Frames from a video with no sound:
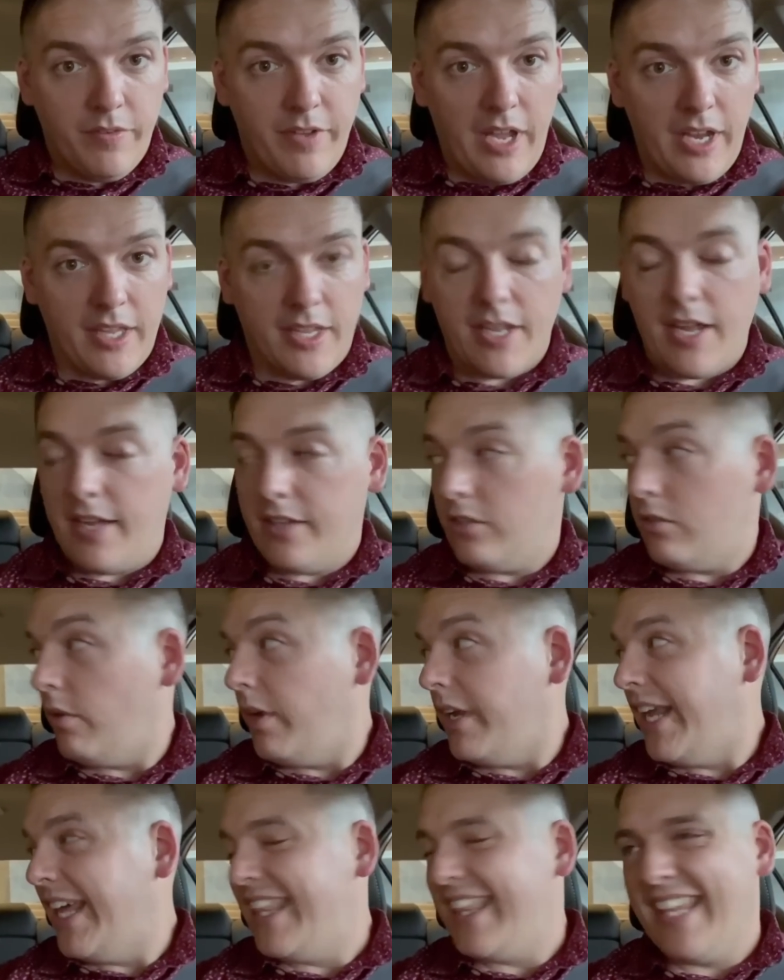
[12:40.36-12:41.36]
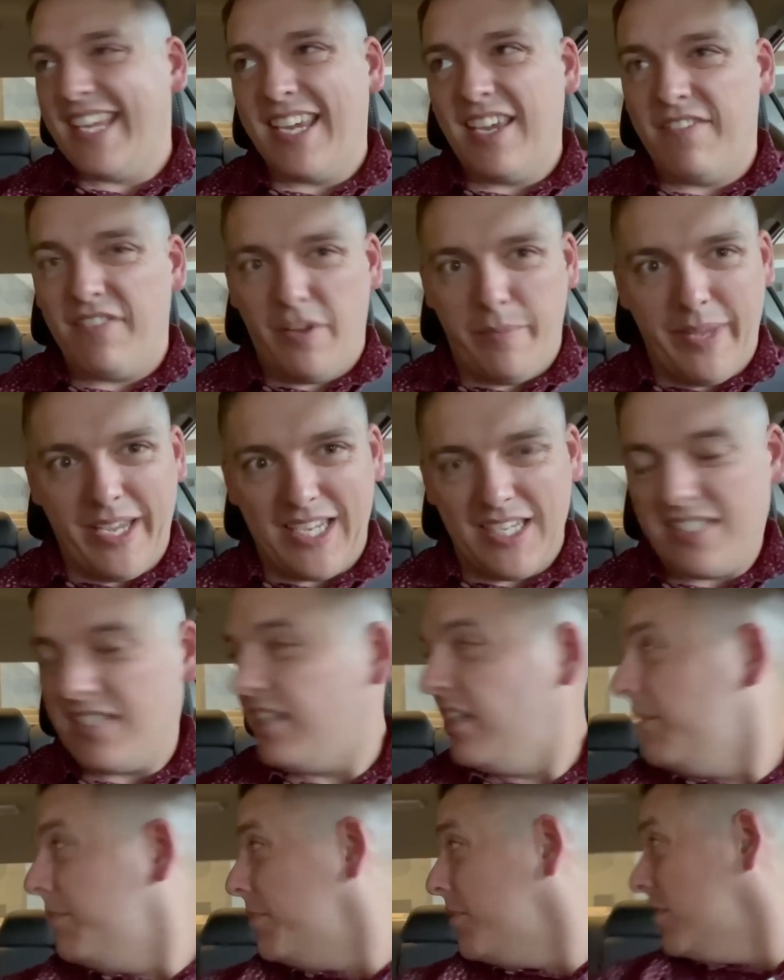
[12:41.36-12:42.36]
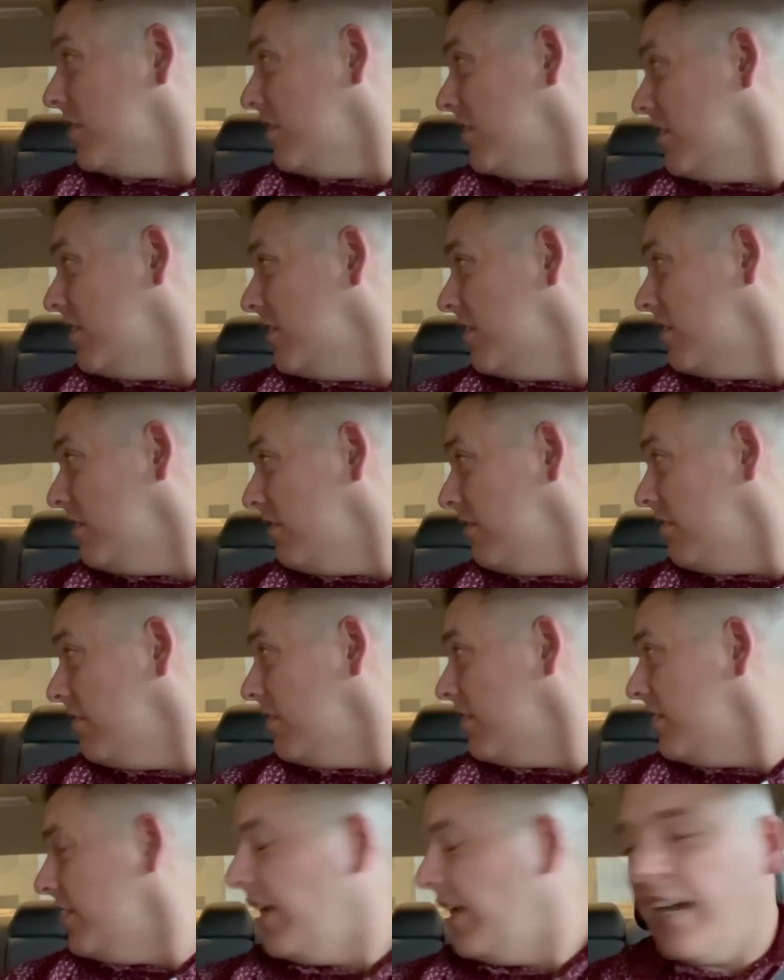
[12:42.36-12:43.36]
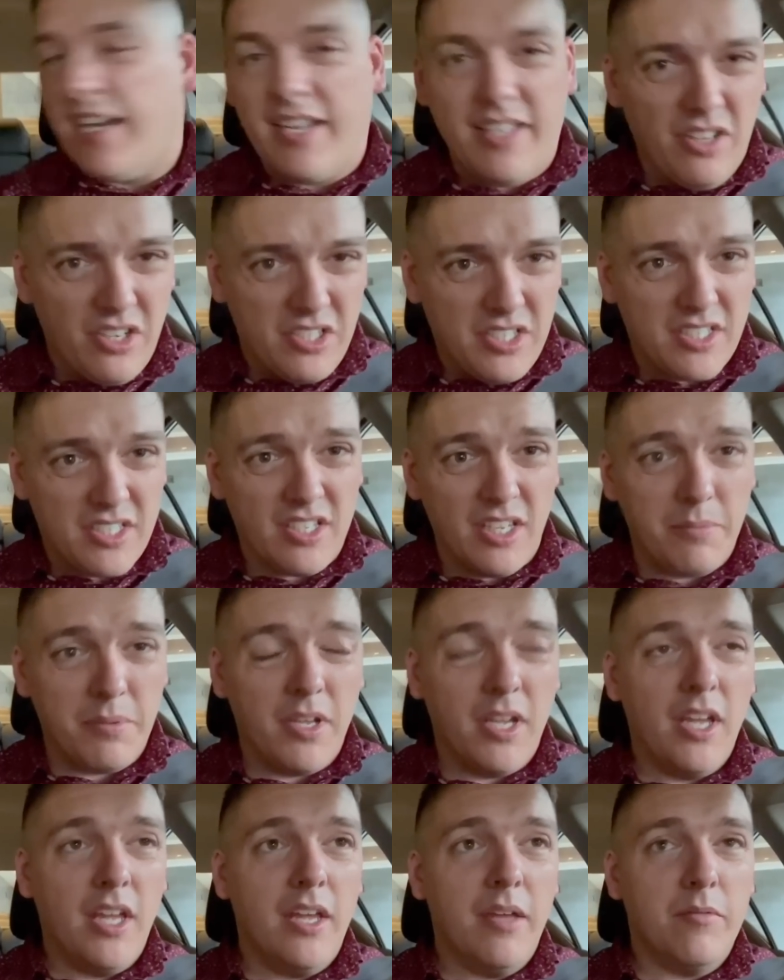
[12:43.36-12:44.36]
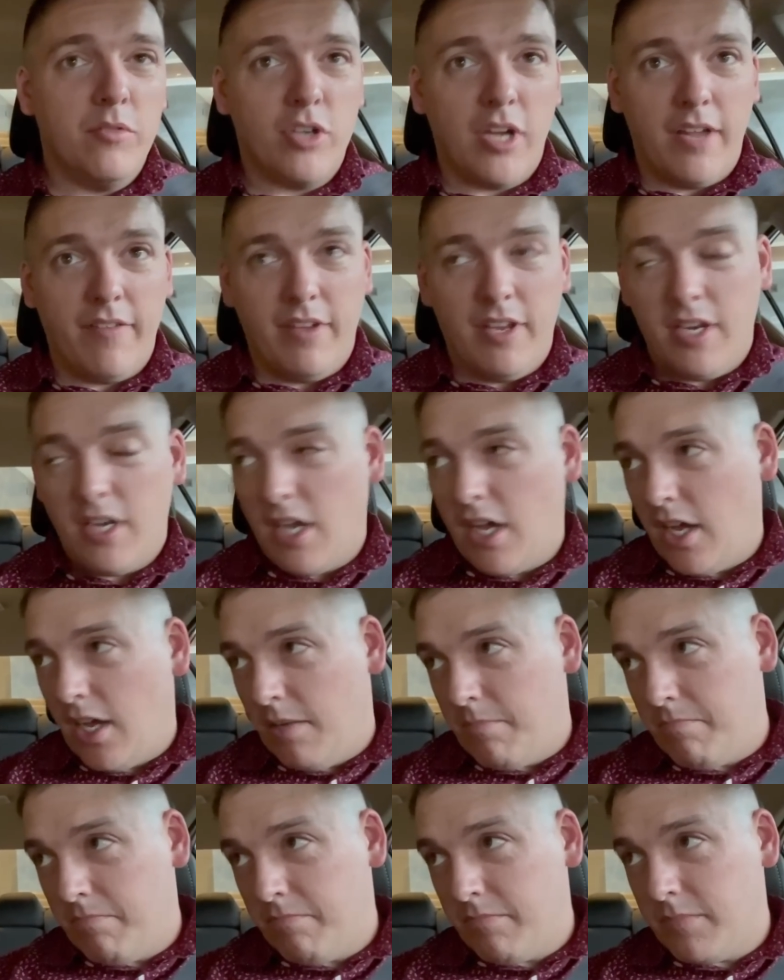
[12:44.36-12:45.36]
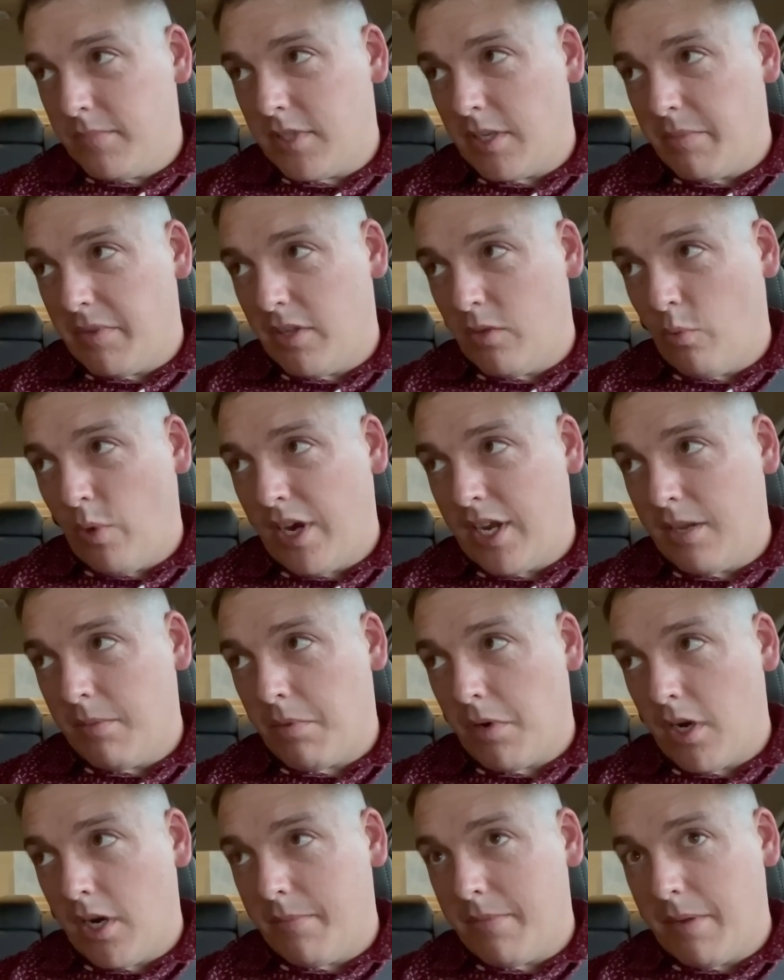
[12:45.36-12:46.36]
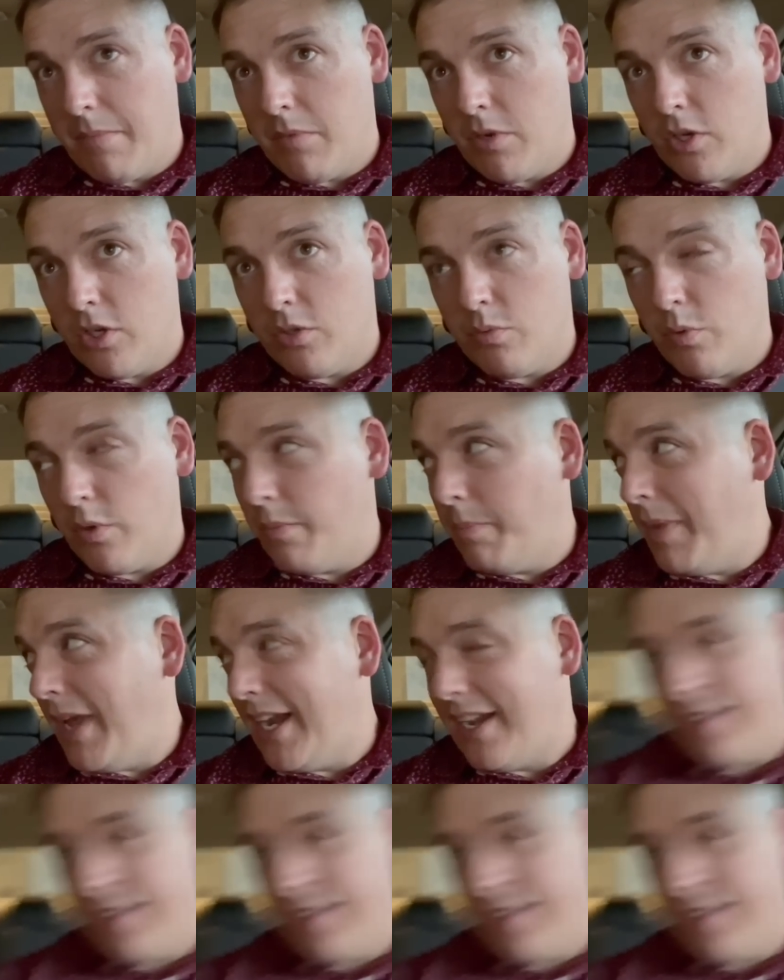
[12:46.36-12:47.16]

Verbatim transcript: got Encanto on. I think he fell back asleep. Yeah, he looks asleep. Driving, um, some of the wedding party members were back